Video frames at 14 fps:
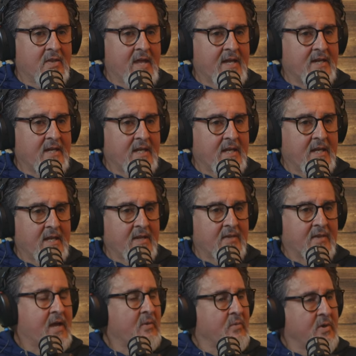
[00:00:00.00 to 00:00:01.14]
That,
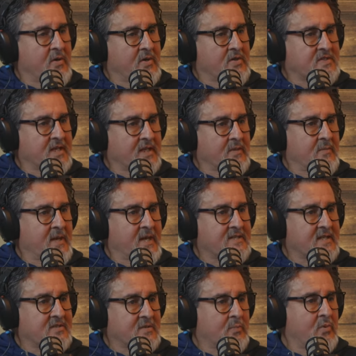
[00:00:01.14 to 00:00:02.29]
that runner at second
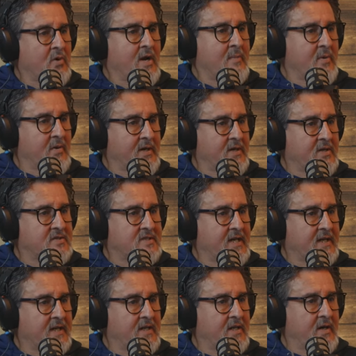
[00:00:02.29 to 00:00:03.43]
base has a primary and a
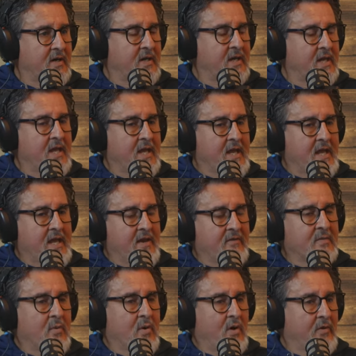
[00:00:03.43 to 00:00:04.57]
secondary.
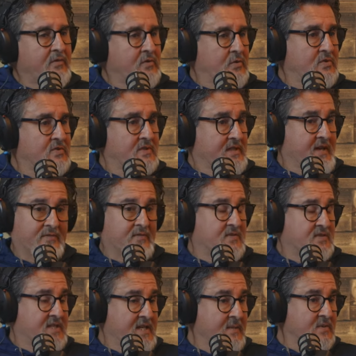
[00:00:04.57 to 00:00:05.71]
Every ball to his left of
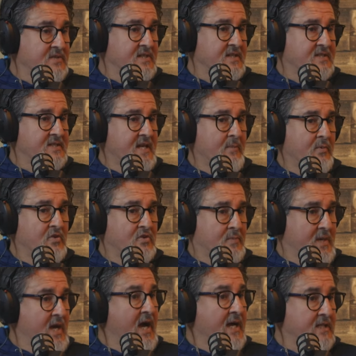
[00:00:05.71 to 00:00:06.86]
his hip, as an example, is
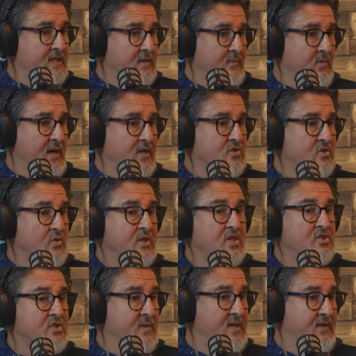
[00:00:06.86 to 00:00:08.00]
behind him, right? So
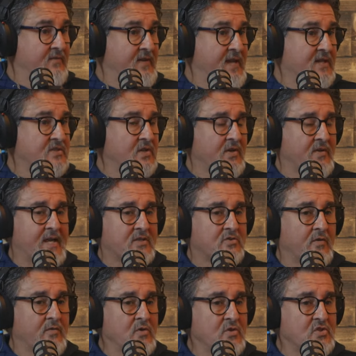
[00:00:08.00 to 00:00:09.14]
he should be advancing on that.
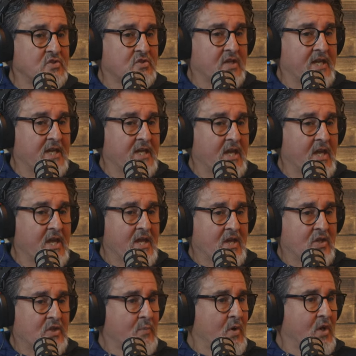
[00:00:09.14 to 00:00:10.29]
So if you just think,
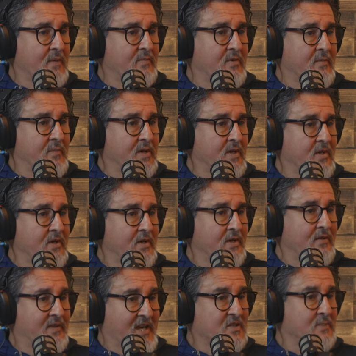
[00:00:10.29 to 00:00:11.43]
hit the ball up the middle,
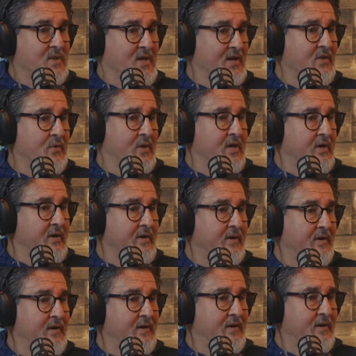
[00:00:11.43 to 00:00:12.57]
that's behind the runner.
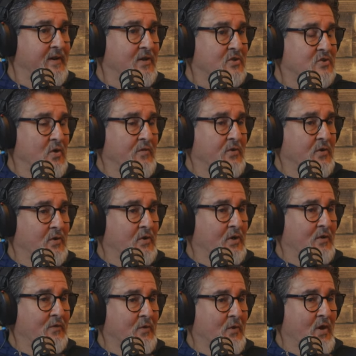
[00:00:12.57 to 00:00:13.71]
Mm-hmm. So if you're
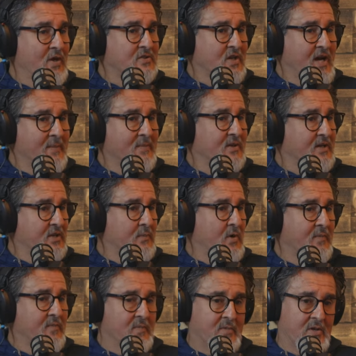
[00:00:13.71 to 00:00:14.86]
if you're on time, you're gonna hit the
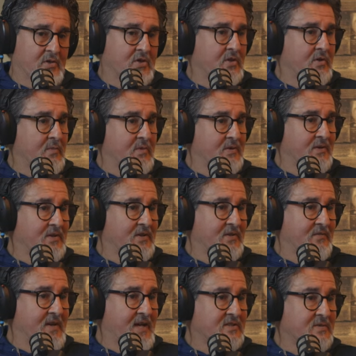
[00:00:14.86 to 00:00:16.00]
ball up the middle. You're gonna you're gonna
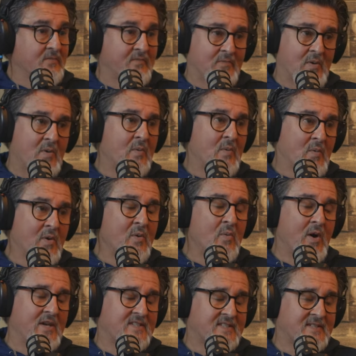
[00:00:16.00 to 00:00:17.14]
advance him we
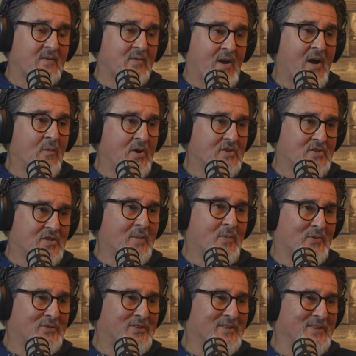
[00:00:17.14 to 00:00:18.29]
want I want
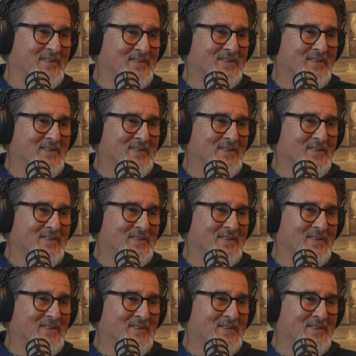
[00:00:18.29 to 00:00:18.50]
doubles.